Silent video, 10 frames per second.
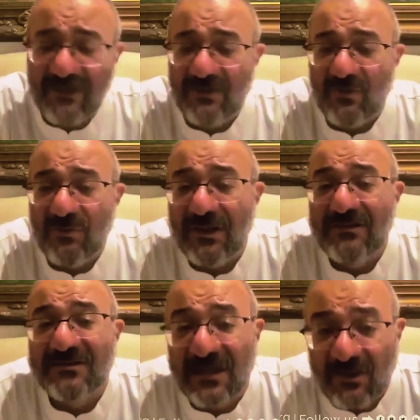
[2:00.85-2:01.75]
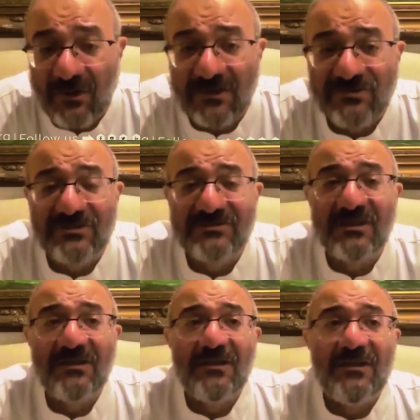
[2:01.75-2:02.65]
if they know that the
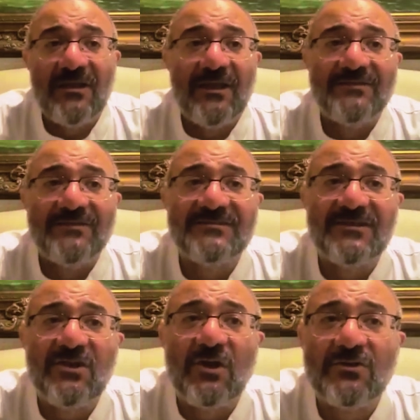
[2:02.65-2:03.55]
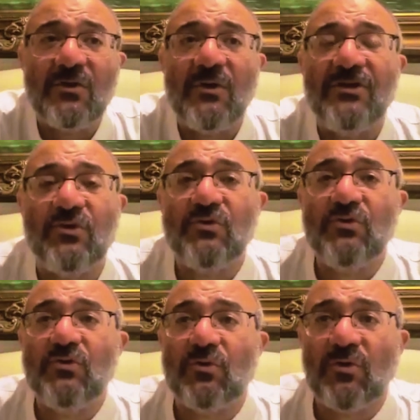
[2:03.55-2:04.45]
psychologist is not going
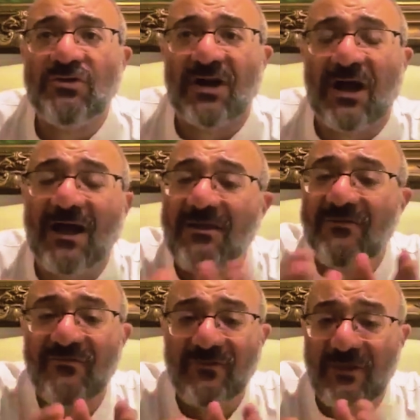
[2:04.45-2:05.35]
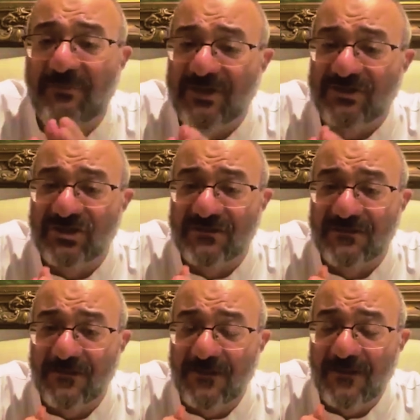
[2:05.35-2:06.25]
to drive the
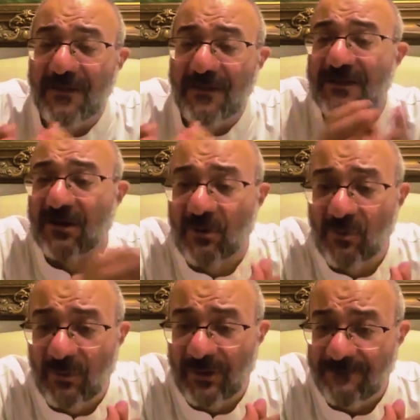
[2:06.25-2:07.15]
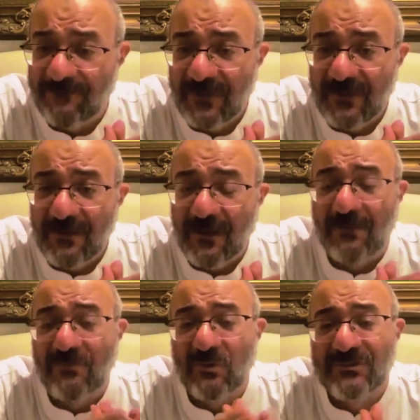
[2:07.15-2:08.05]
patient in a wrong way.
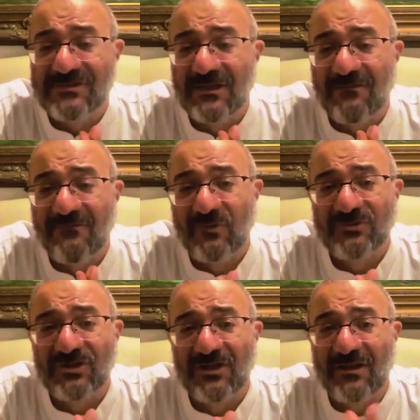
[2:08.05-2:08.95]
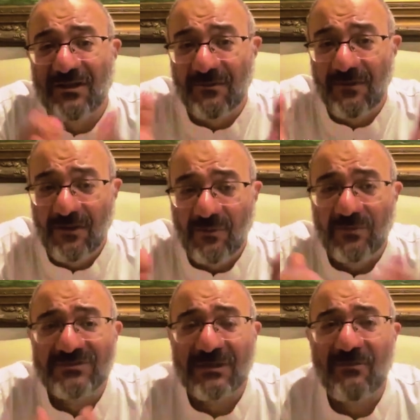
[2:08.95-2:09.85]
I'm noticing, unfortunately,
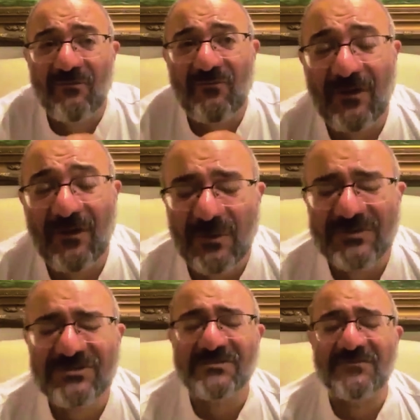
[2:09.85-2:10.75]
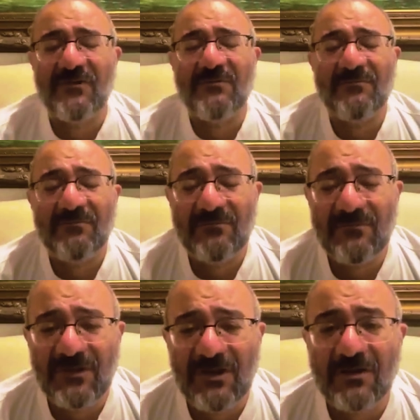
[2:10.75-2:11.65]
with some of the questions from
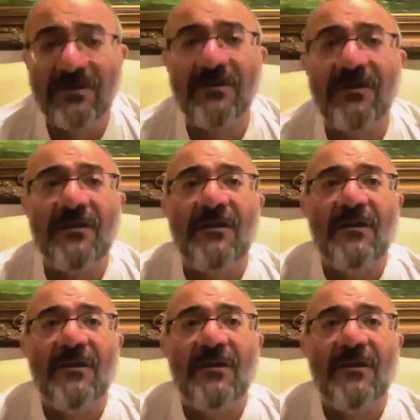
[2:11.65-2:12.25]
young